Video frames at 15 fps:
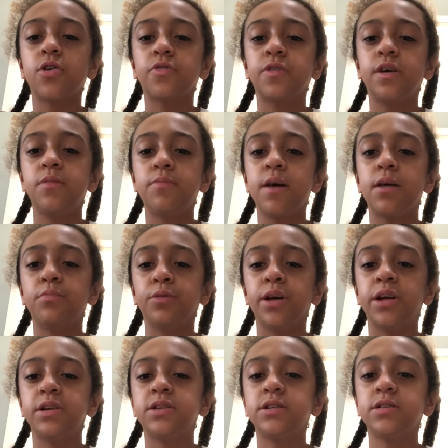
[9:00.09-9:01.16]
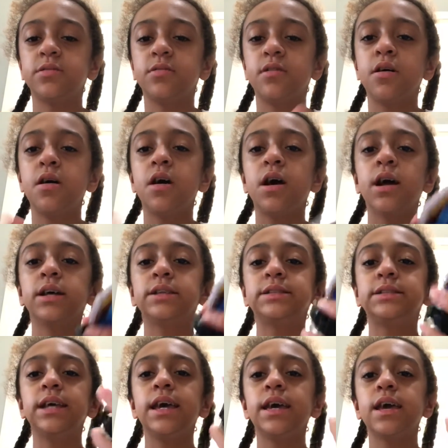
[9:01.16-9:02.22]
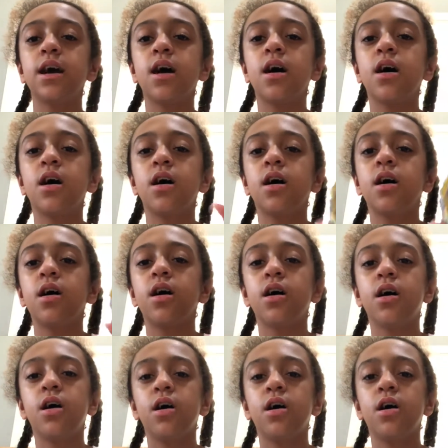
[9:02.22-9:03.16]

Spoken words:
the Beyblades. See ya!